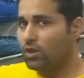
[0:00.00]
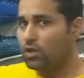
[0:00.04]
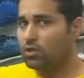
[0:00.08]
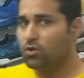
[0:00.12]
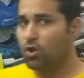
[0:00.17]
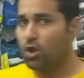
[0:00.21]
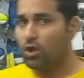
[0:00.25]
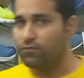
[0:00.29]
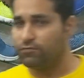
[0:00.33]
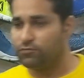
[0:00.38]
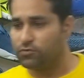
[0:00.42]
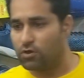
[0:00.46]

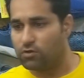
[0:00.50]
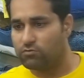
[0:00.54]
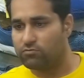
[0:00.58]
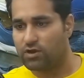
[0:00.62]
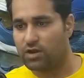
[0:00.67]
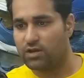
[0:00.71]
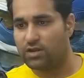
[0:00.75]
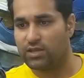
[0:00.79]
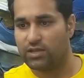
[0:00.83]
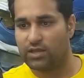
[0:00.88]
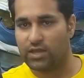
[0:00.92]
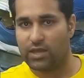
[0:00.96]
Now, if you are
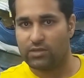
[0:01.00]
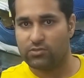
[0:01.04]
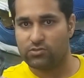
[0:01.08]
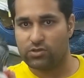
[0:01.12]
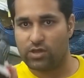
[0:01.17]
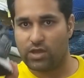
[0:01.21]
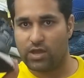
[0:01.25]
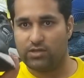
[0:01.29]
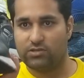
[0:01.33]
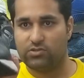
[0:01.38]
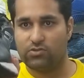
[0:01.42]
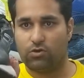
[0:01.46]
running
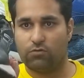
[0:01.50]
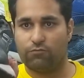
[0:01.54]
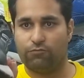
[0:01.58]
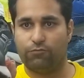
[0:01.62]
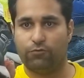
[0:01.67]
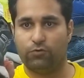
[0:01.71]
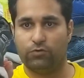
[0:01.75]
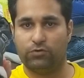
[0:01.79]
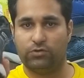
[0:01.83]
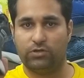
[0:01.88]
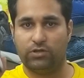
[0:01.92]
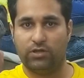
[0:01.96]
and your
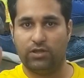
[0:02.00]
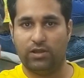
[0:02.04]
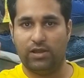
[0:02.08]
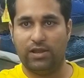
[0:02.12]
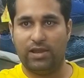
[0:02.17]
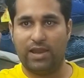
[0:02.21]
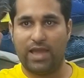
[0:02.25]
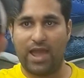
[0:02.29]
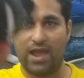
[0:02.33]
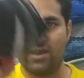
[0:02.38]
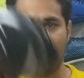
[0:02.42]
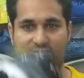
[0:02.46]
foot
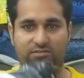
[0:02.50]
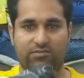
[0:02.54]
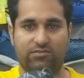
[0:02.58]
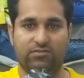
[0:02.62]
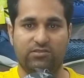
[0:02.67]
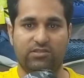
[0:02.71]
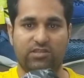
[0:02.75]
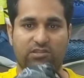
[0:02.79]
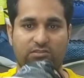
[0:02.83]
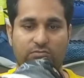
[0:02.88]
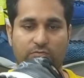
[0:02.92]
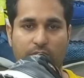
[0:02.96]
lands
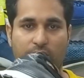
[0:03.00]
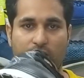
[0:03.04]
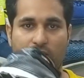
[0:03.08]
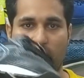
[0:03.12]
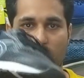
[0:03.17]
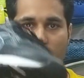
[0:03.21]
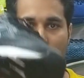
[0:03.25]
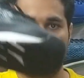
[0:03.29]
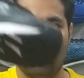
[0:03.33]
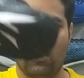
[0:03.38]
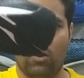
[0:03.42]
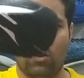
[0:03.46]
this way
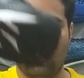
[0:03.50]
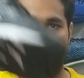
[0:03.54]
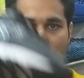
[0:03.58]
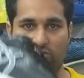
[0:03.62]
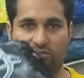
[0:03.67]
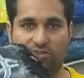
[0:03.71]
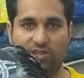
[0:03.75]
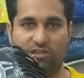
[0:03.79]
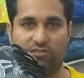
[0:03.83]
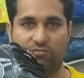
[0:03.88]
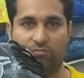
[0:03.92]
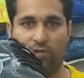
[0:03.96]
or
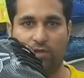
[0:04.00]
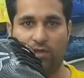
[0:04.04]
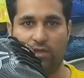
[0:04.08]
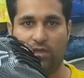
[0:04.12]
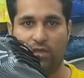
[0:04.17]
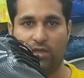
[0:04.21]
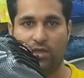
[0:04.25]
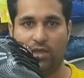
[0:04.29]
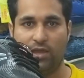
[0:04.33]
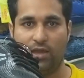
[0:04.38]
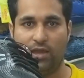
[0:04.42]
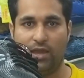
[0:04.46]
this way,
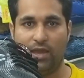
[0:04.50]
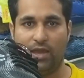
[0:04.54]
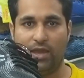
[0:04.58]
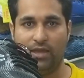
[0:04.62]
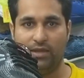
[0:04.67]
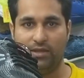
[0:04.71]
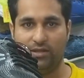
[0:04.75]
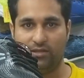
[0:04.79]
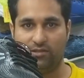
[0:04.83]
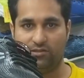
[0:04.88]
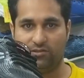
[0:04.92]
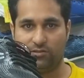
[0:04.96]
it
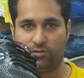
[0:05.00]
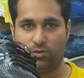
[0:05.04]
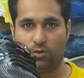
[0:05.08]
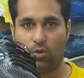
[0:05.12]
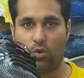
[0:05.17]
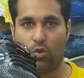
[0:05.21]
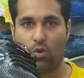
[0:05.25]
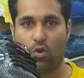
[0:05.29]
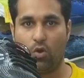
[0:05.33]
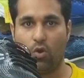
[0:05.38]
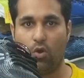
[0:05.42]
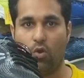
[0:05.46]
is
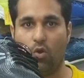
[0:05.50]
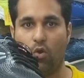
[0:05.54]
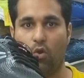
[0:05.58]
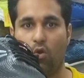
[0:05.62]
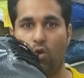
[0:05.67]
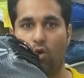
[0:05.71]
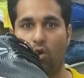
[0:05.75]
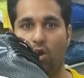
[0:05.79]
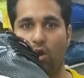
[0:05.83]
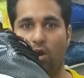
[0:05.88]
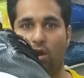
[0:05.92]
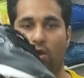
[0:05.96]

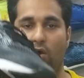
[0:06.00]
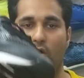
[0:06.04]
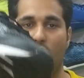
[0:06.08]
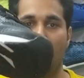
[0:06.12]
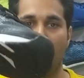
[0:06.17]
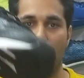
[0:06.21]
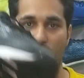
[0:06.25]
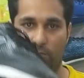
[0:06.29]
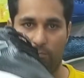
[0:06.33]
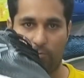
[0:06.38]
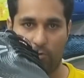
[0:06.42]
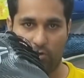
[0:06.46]

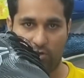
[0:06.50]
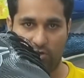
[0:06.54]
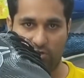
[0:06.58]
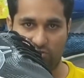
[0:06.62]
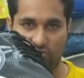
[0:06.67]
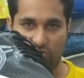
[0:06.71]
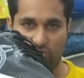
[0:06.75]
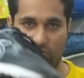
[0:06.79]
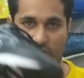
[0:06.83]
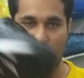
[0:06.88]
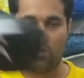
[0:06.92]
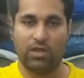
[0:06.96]

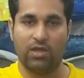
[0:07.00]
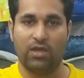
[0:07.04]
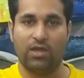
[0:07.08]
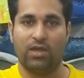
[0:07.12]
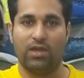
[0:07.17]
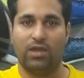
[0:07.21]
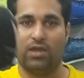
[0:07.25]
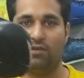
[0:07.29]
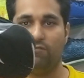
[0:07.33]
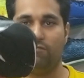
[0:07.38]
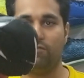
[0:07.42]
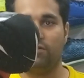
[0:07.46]
overpronation.
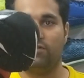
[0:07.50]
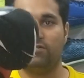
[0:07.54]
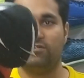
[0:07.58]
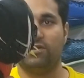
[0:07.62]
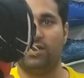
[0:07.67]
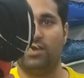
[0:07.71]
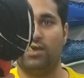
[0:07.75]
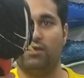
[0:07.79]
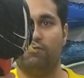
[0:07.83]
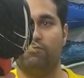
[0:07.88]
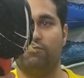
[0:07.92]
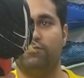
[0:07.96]
If
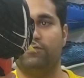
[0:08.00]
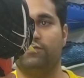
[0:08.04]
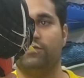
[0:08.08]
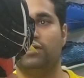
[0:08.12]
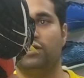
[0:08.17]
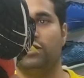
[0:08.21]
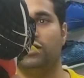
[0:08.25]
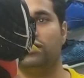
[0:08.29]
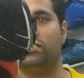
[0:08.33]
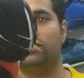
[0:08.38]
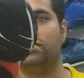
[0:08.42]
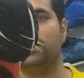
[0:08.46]

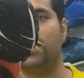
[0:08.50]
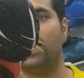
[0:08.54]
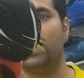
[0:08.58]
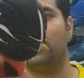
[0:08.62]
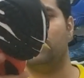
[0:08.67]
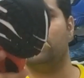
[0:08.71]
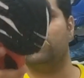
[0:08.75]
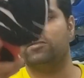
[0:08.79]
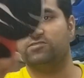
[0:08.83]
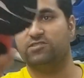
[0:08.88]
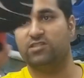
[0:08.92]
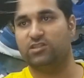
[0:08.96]
it
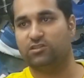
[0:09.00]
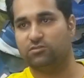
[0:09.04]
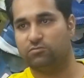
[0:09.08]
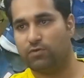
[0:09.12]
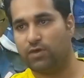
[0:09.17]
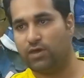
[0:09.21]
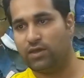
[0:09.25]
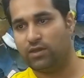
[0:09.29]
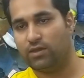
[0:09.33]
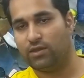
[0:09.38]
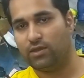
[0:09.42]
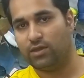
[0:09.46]
lands this
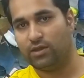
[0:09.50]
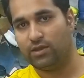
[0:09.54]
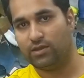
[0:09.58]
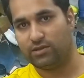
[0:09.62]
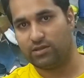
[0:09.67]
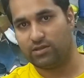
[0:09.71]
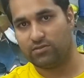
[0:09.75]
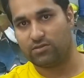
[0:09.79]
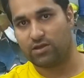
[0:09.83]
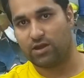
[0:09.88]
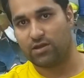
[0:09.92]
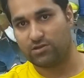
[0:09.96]
way, it
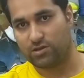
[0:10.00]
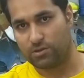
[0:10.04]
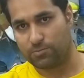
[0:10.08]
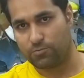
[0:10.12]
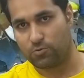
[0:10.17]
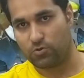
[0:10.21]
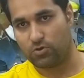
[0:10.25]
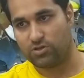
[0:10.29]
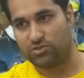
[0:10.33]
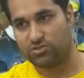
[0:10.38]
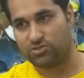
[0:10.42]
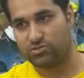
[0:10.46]
is
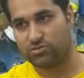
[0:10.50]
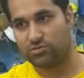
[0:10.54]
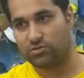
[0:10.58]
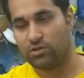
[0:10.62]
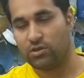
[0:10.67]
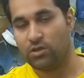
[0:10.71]
underpronation.